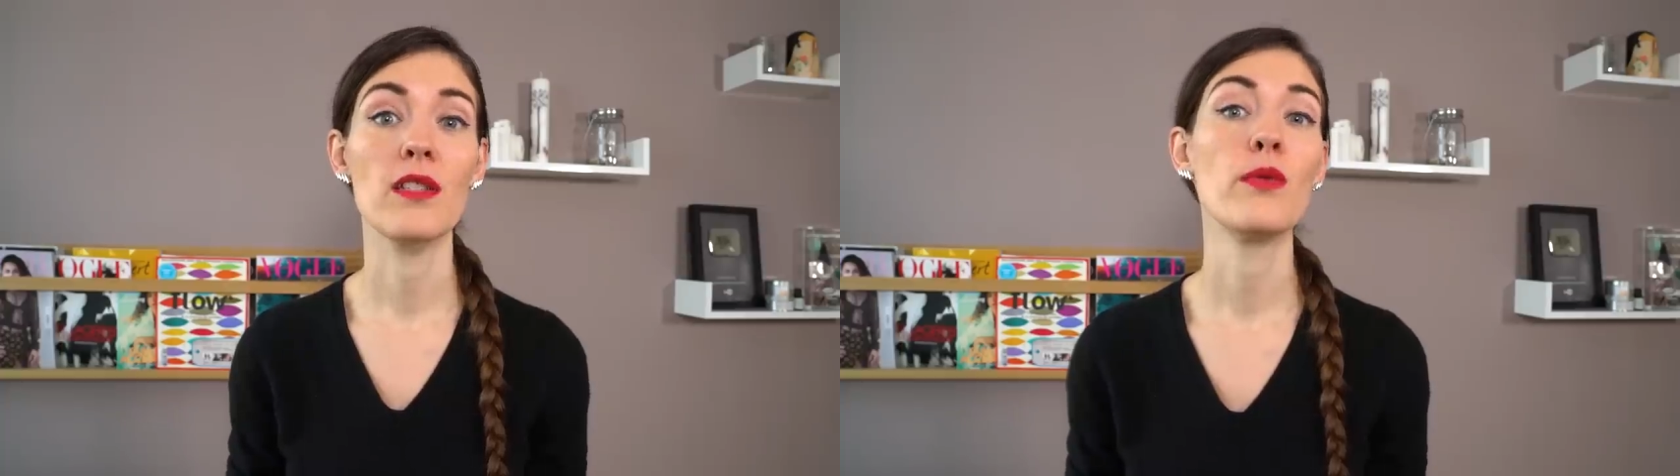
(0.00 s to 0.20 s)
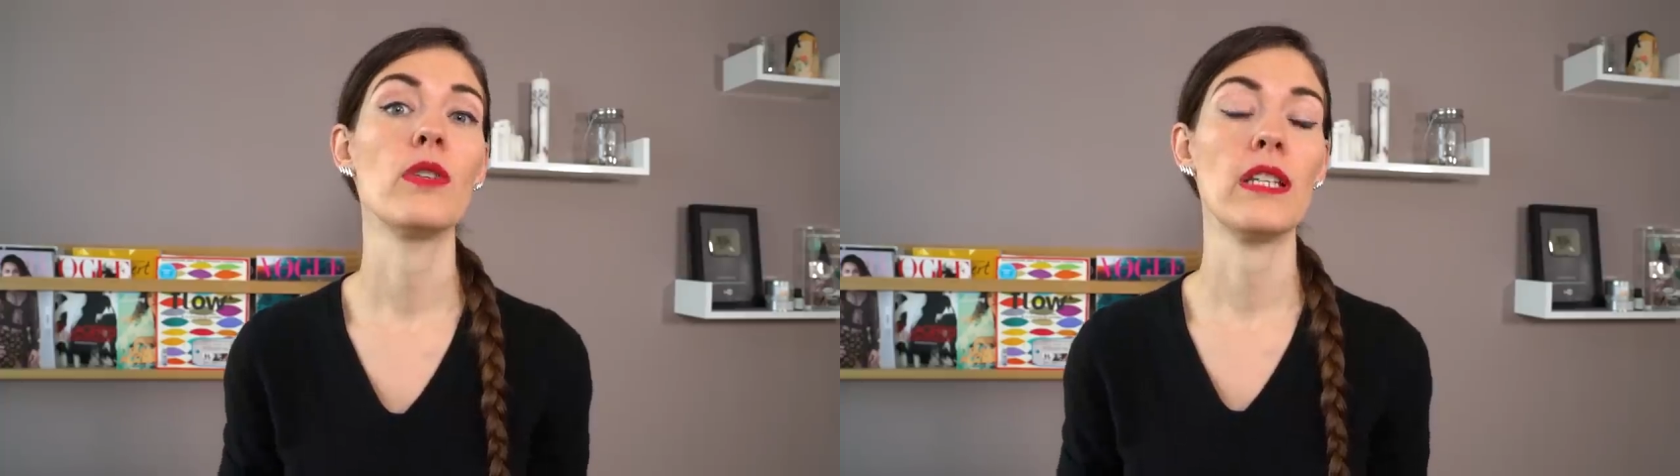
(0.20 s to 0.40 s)

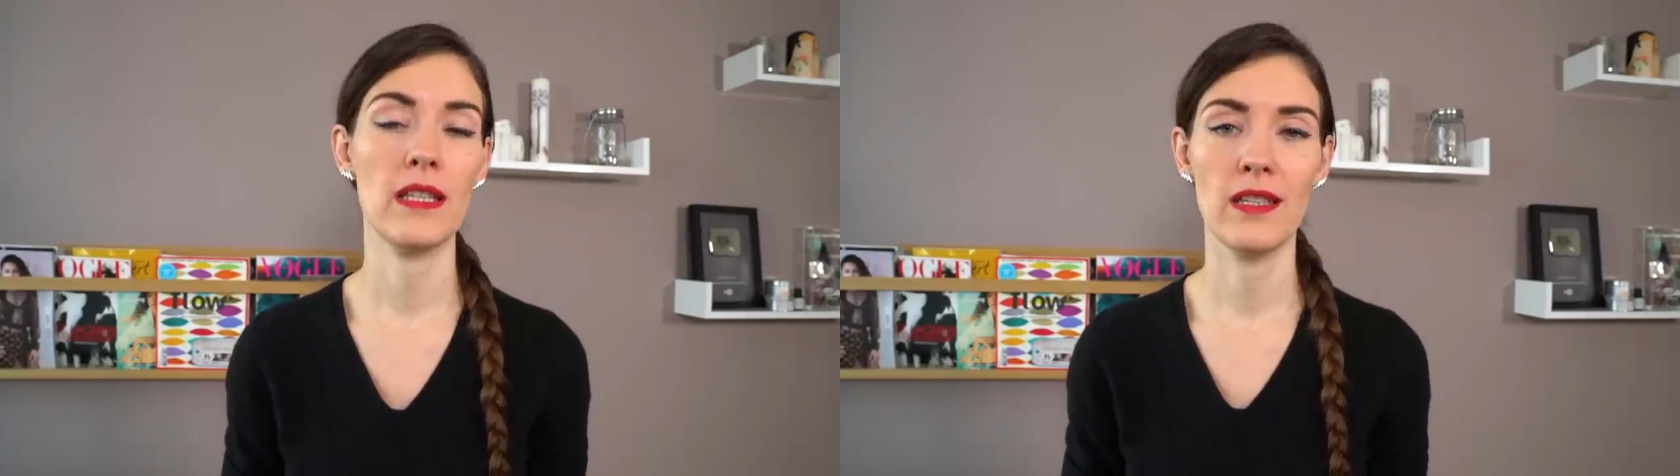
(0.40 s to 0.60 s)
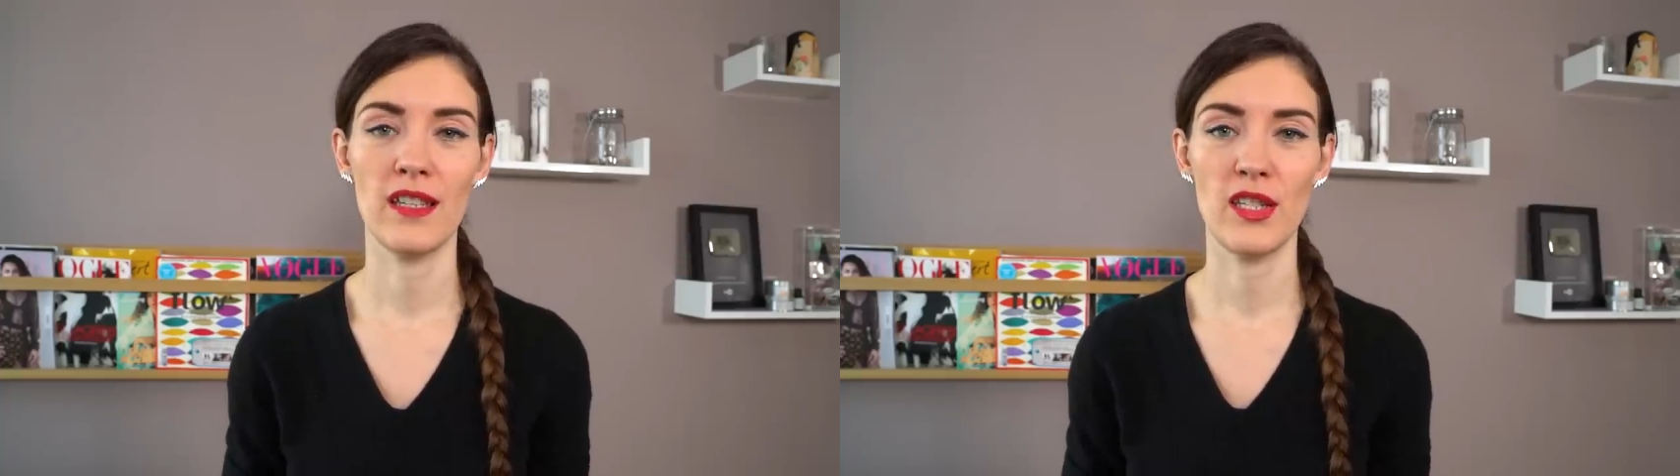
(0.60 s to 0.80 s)

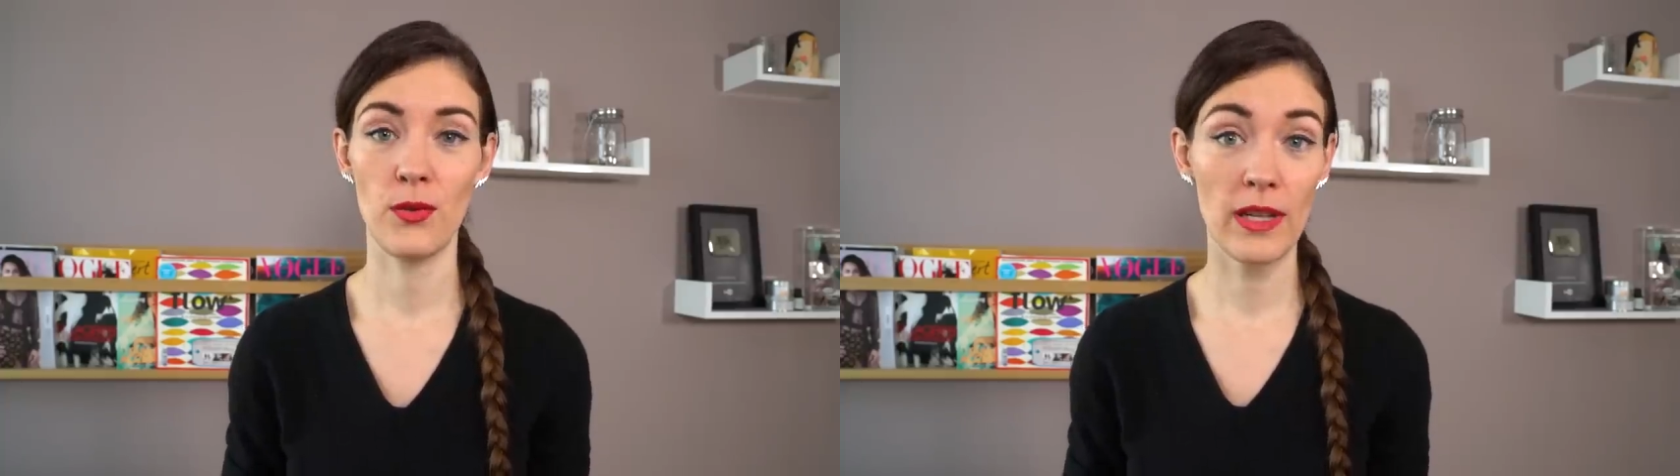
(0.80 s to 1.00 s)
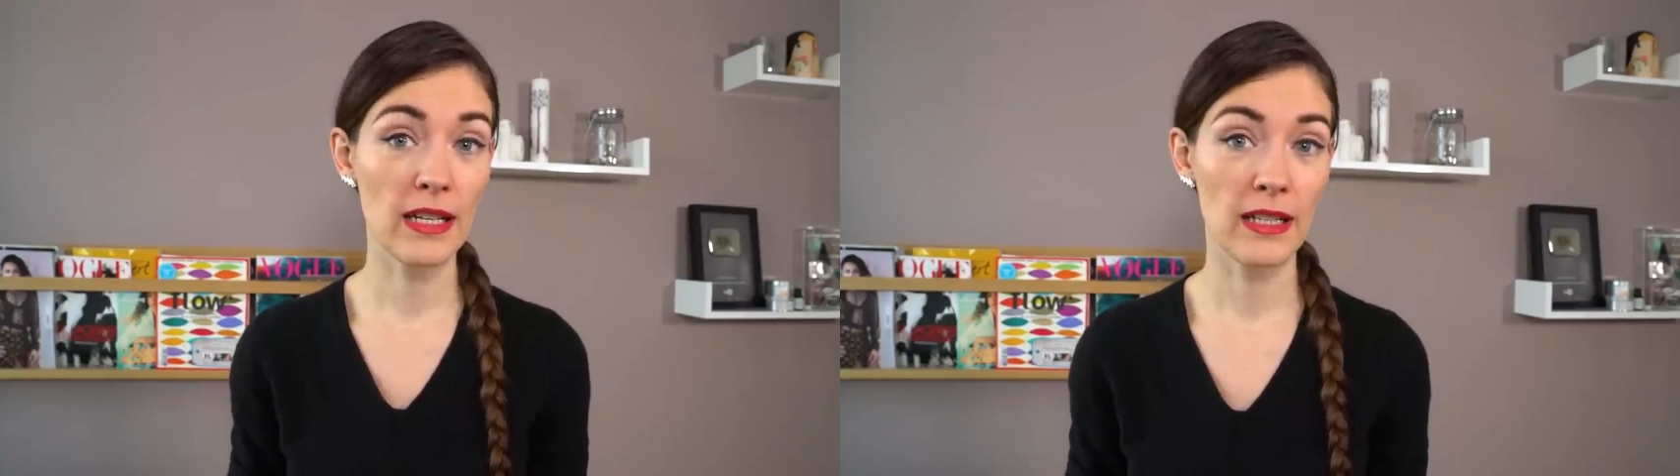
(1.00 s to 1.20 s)
newly,
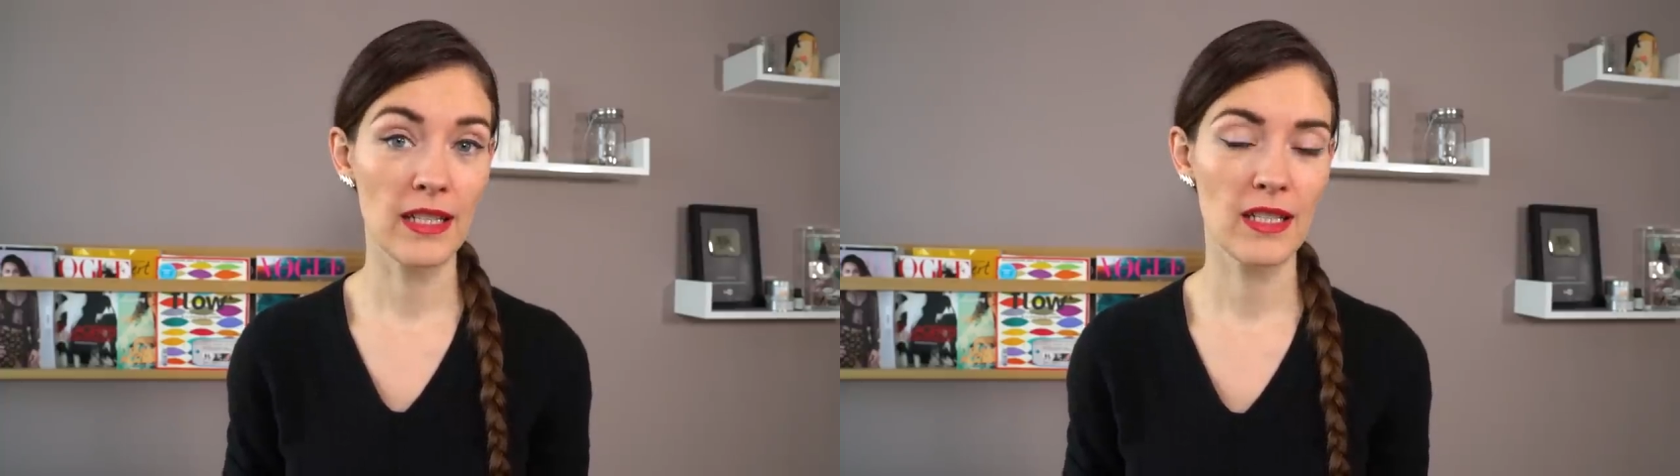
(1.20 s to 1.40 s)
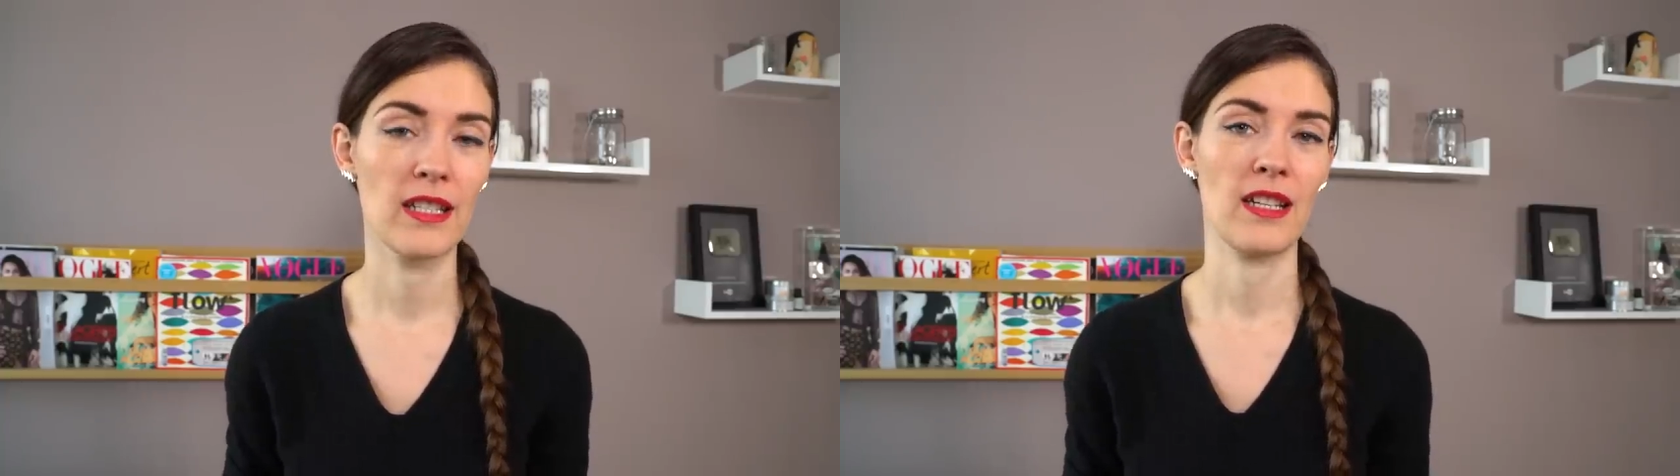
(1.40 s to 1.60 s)
into
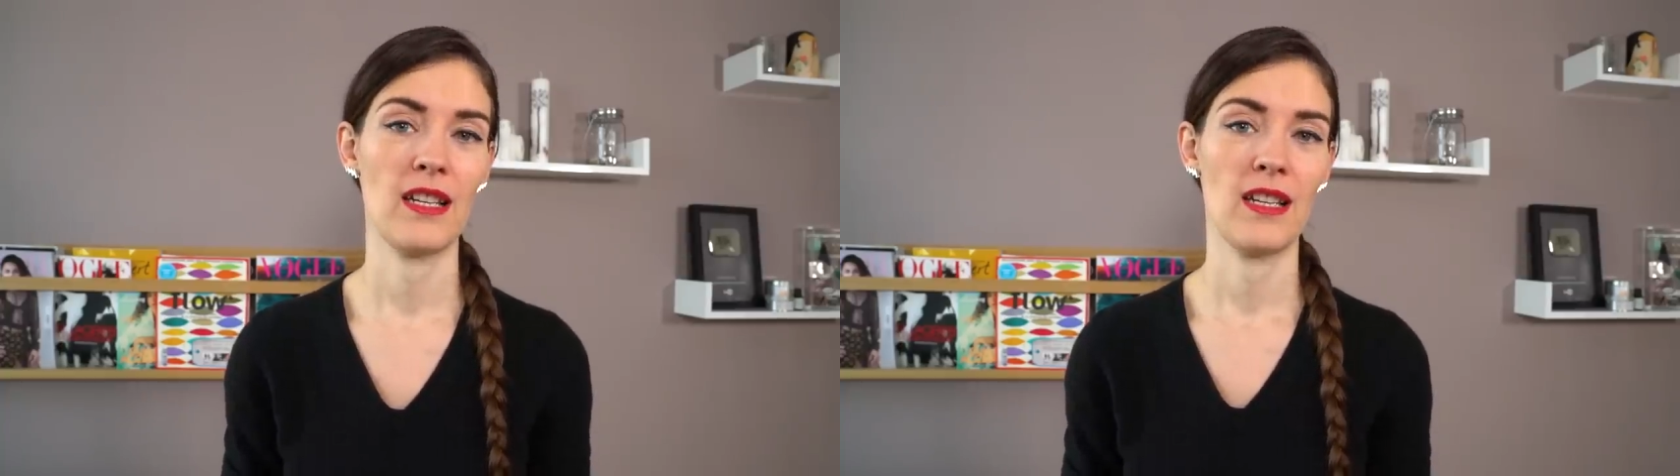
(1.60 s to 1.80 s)
English.